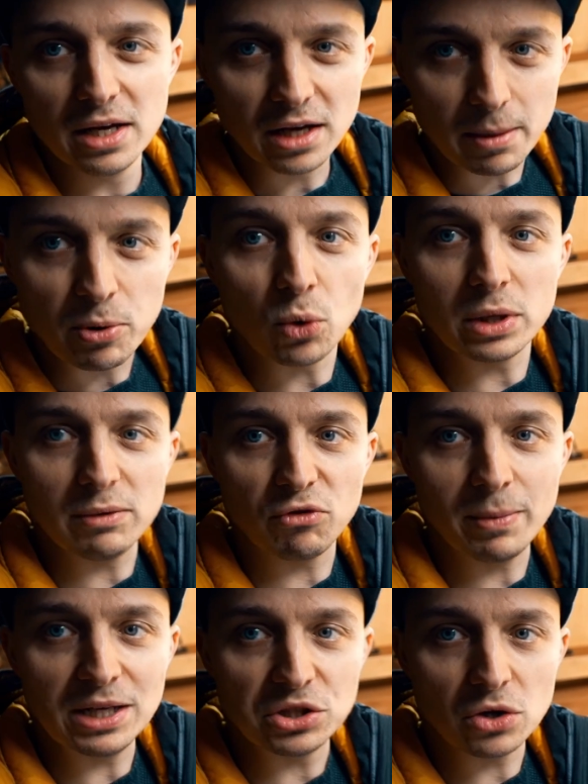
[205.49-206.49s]
I put all the
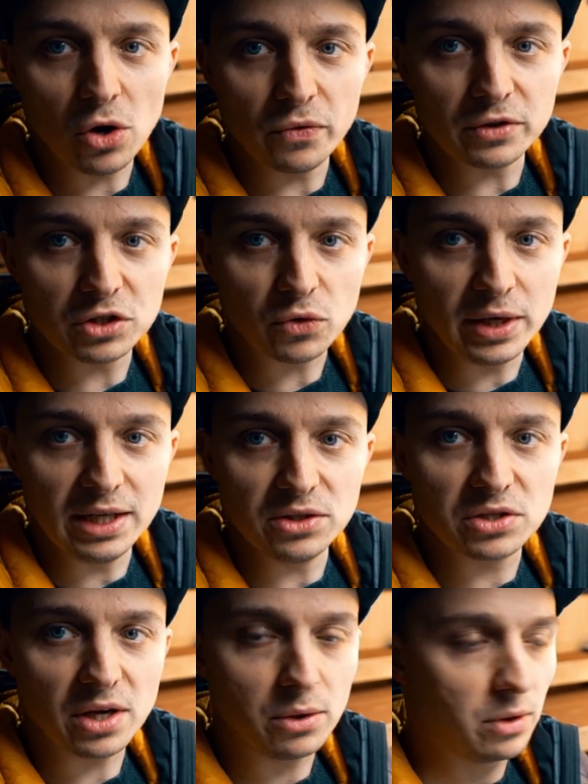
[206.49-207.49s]
information on the screen
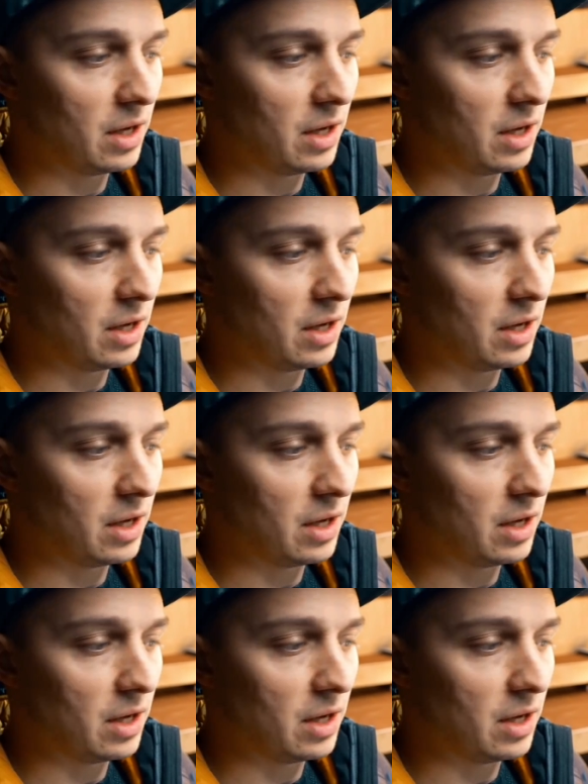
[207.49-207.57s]
so